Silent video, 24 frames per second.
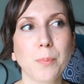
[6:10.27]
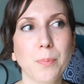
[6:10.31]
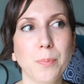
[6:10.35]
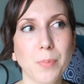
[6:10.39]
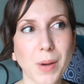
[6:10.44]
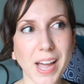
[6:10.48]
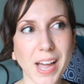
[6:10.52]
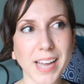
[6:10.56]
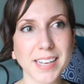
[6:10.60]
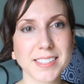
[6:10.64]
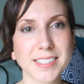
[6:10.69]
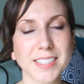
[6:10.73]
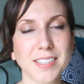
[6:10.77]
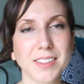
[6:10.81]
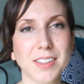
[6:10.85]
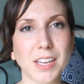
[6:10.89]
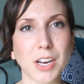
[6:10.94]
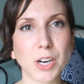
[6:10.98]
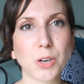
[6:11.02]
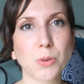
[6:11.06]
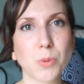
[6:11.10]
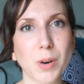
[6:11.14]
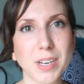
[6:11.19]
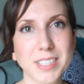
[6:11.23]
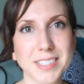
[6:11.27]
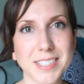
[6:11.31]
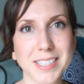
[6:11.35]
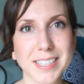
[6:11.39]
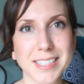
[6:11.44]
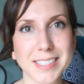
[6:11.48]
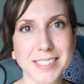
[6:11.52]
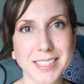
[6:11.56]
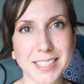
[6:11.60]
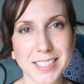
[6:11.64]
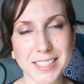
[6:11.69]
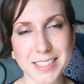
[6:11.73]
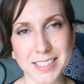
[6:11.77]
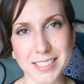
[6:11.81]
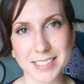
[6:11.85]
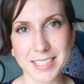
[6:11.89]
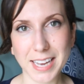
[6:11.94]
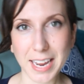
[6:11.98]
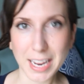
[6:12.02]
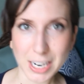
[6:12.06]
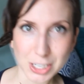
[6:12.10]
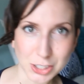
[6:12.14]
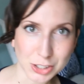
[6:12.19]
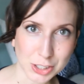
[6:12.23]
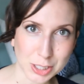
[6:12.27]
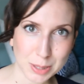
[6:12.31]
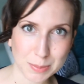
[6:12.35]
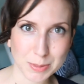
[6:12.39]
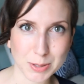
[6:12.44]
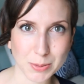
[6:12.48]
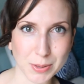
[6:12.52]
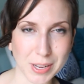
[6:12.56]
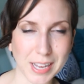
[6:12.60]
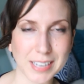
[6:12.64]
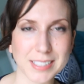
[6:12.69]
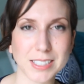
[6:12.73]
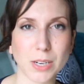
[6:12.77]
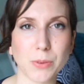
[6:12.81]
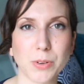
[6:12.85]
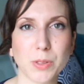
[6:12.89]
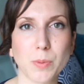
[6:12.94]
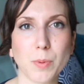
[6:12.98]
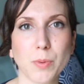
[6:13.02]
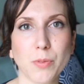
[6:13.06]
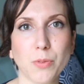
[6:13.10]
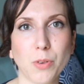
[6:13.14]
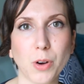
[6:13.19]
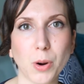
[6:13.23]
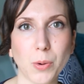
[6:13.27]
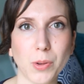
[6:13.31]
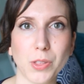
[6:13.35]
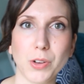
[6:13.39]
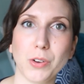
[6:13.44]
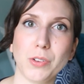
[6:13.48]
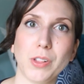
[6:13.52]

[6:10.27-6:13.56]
but there wasn't the tantrums that we had dealt with before with